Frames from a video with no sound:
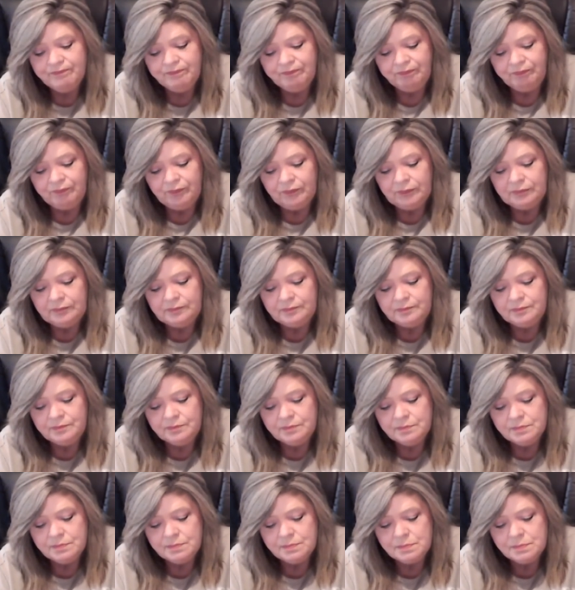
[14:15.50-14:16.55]

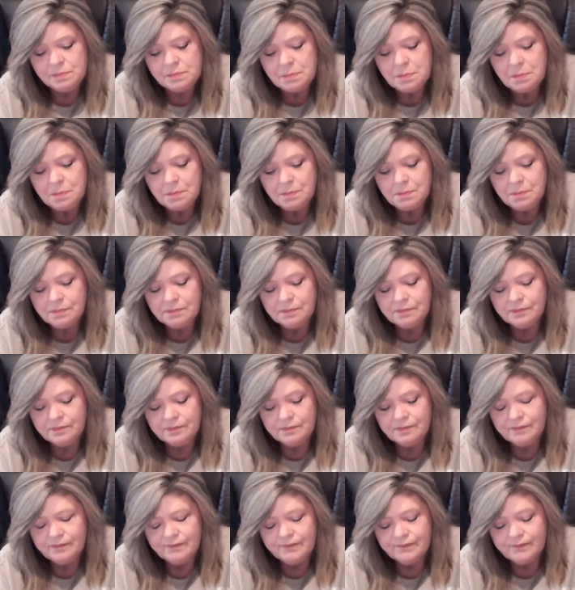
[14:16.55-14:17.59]

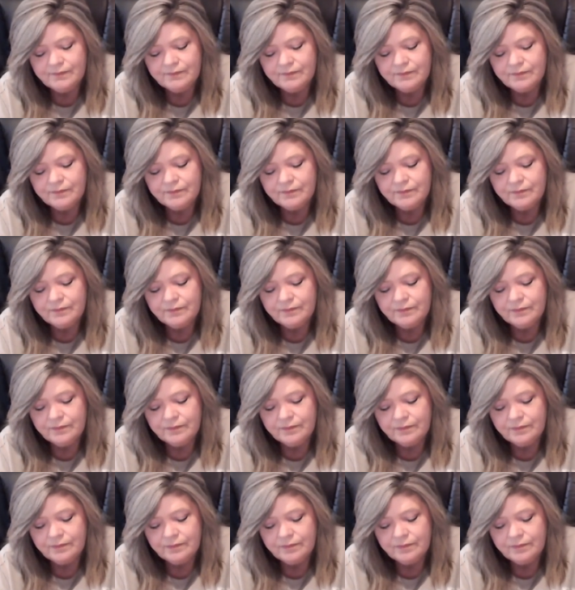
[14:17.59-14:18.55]
Nobody speaks.